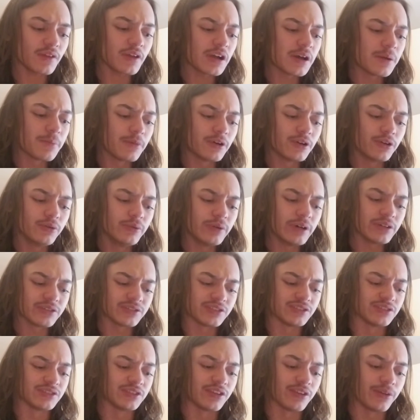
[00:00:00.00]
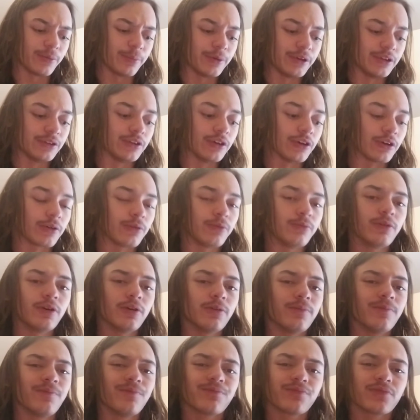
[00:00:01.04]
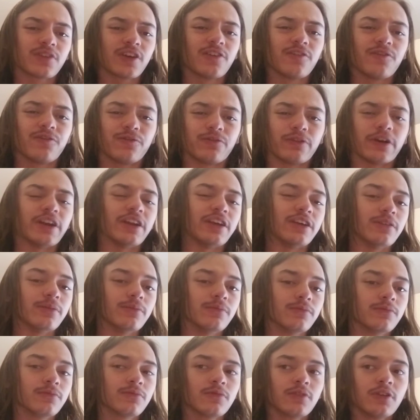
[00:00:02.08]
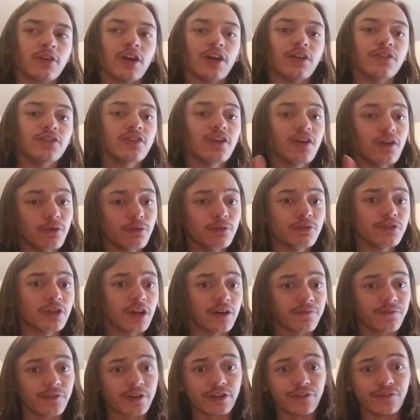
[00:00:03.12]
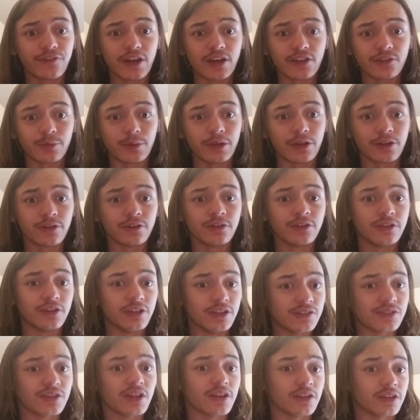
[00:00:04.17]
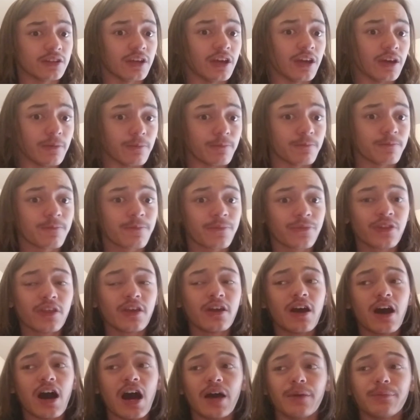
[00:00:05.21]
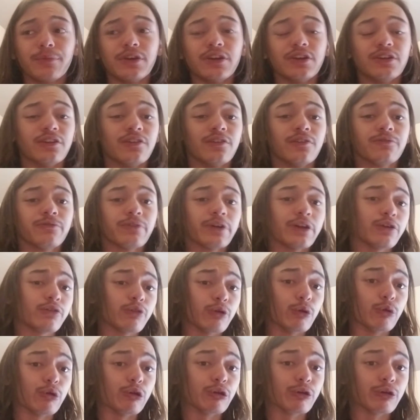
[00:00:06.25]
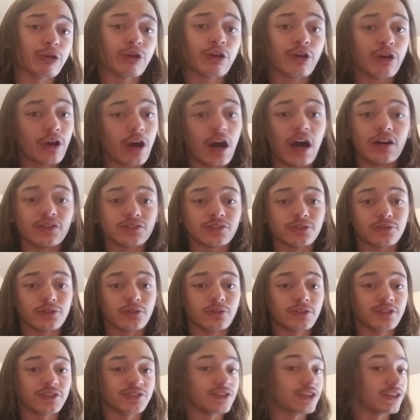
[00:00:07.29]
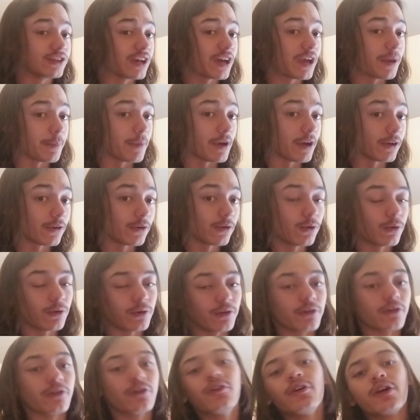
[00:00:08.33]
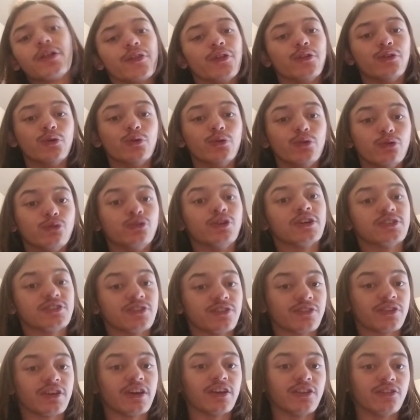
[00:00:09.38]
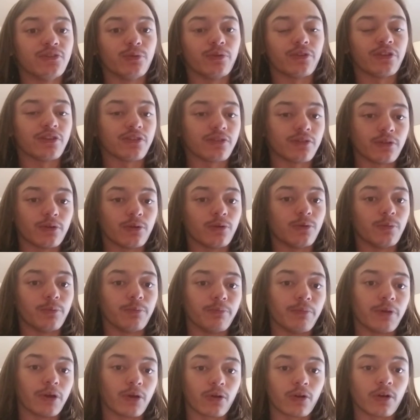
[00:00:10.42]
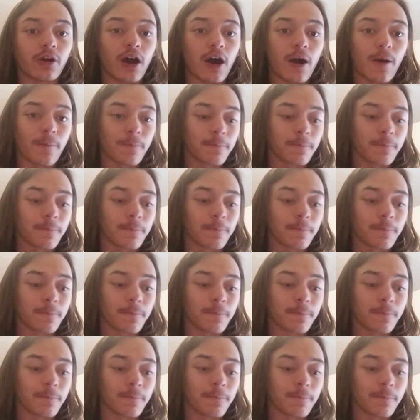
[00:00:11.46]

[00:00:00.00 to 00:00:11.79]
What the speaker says: But who else is in the B tier? Well, Freddy. And no, not Freddy Fazbear. He's not in the game. I mean Freddy Krueger, also known as the Nightmare, or the dude who touches kids with his little metal claw.